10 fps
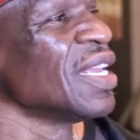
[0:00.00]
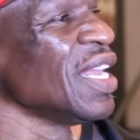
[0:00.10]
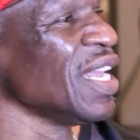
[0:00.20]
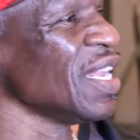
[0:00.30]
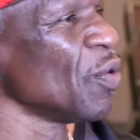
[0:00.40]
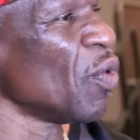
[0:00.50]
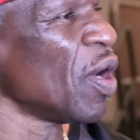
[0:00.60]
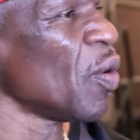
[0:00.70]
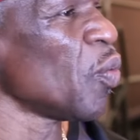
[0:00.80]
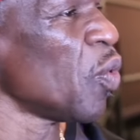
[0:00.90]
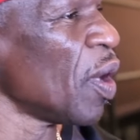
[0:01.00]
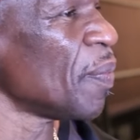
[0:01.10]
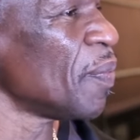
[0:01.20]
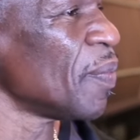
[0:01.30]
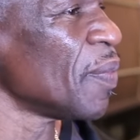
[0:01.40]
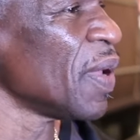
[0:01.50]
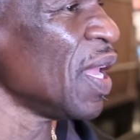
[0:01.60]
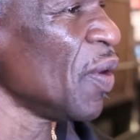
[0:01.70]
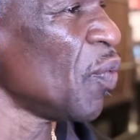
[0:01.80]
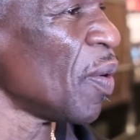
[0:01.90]
He the one who whooped.
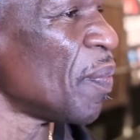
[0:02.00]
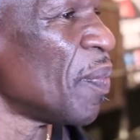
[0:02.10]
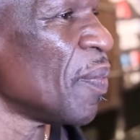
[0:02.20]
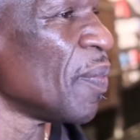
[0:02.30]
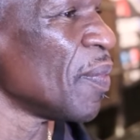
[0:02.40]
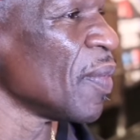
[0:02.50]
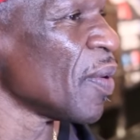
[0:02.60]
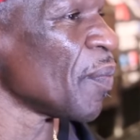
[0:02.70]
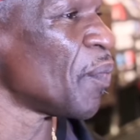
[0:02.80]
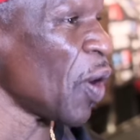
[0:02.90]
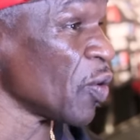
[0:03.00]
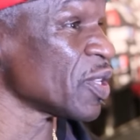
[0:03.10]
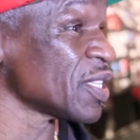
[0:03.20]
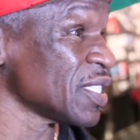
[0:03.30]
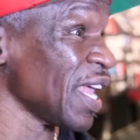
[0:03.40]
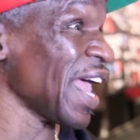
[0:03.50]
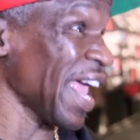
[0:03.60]
He whooped Broner's